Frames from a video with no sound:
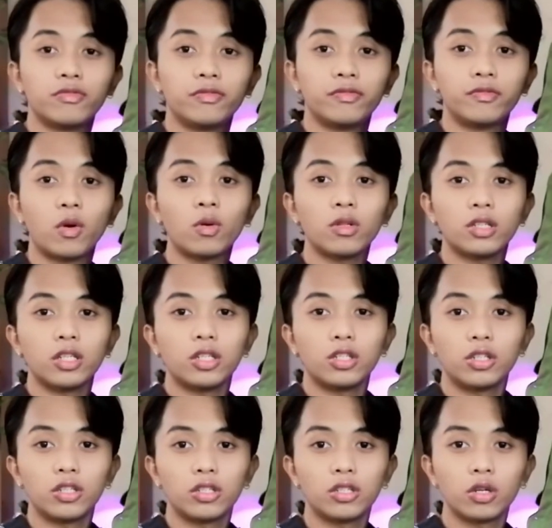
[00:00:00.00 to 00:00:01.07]

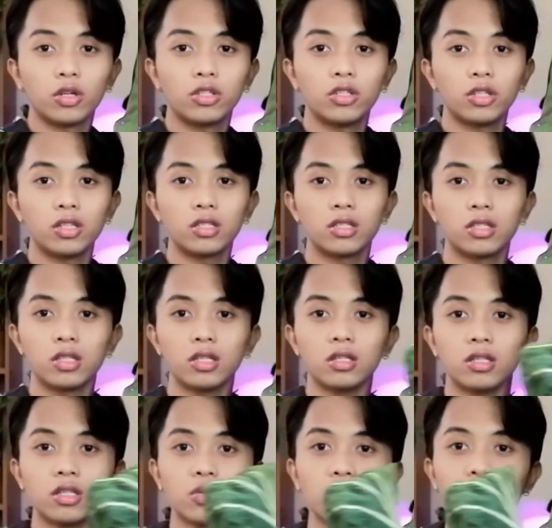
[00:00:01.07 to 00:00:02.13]
foliage. So as you can see,
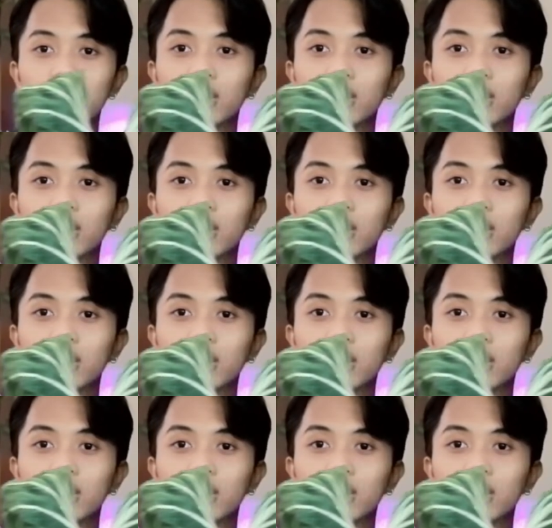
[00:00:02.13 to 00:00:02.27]
this one's